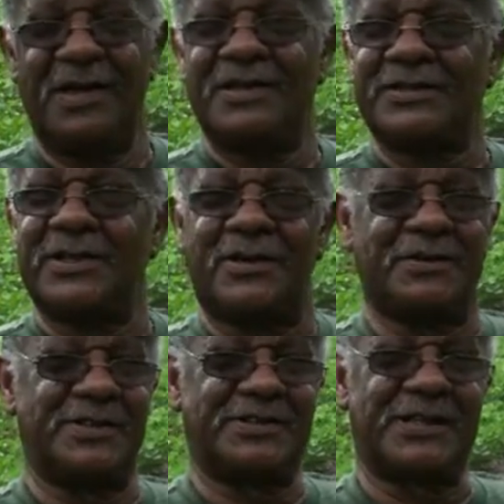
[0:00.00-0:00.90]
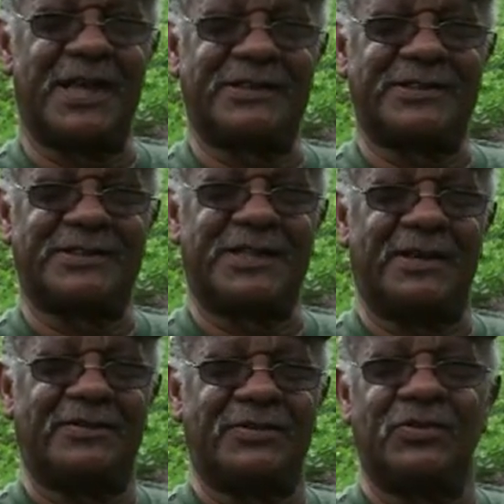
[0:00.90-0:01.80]
she heard me sing. She
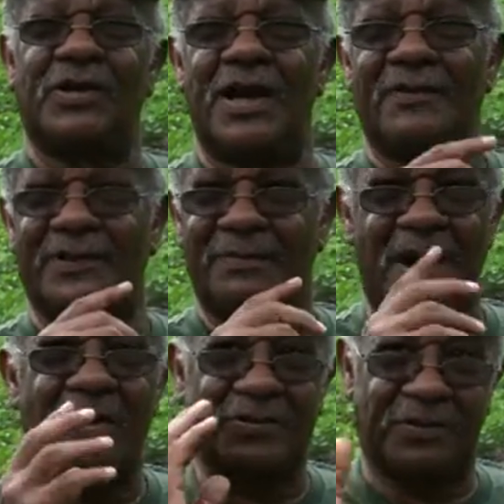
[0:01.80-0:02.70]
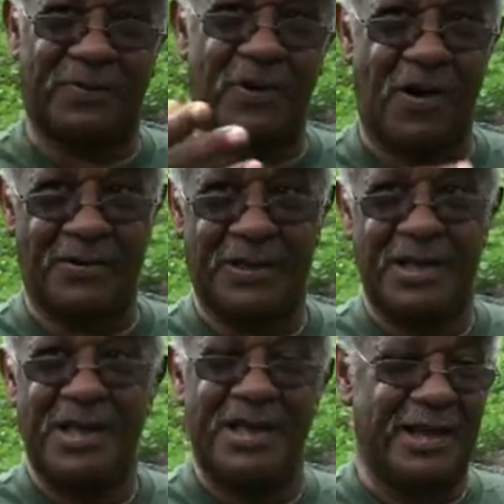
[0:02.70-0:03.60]
said, "You have to mouth the part."
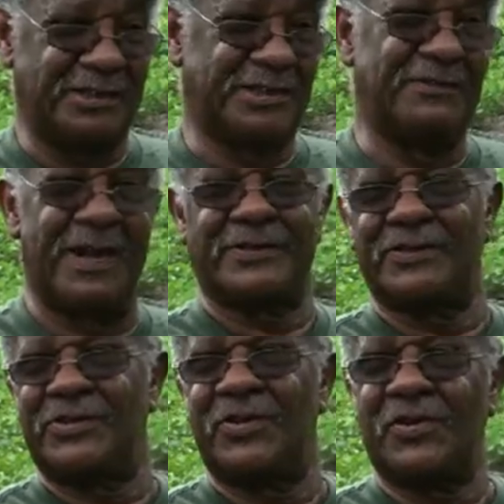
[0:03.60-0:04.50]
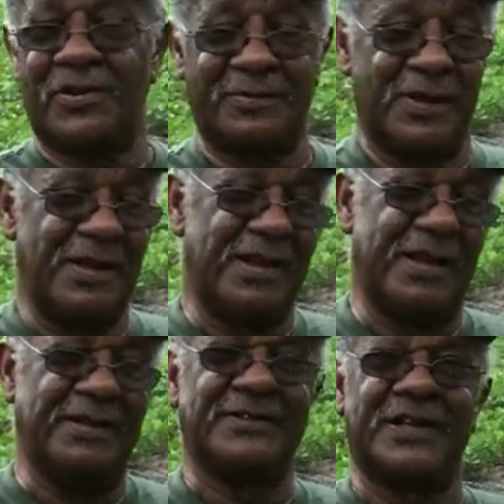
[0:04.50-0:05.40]
And she went to Europe,
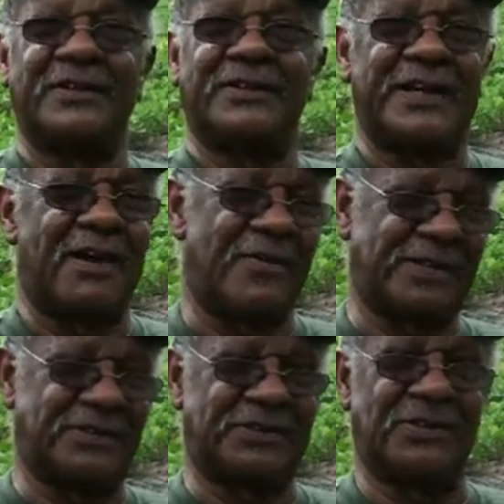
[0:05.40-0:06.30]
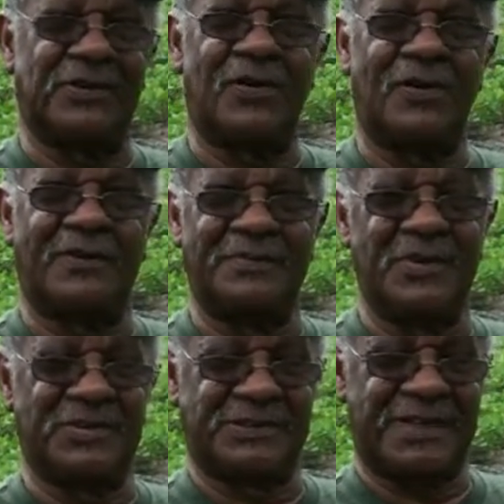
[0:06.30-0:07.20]
and this other director took over,
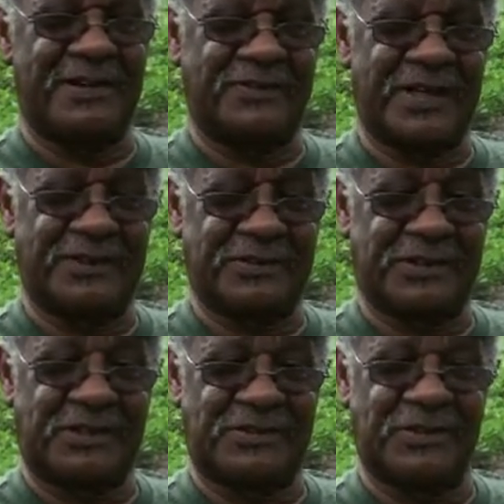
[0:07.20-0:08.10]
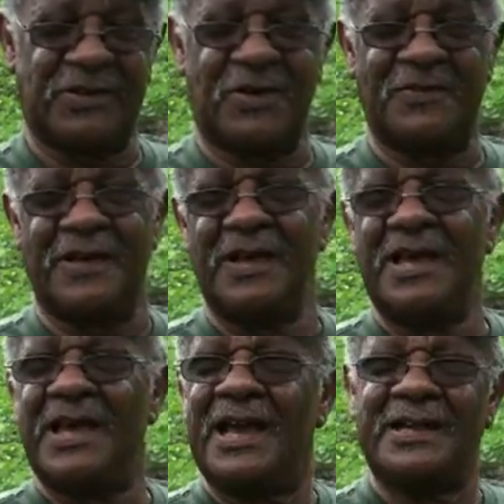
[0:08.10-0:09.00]
music director took over,
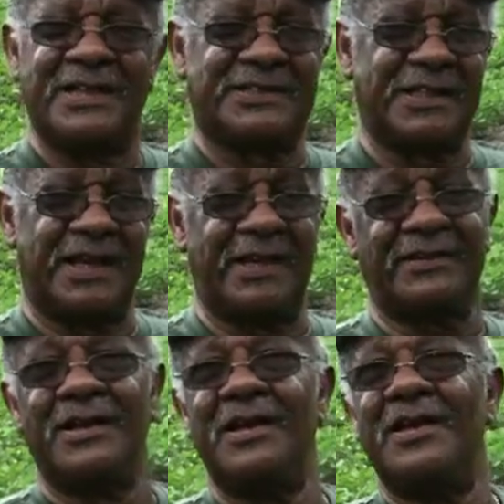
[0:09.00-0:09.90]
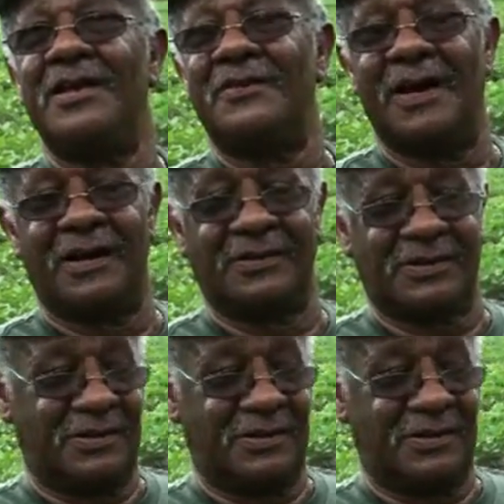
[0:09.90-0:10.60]
and he said, "Well,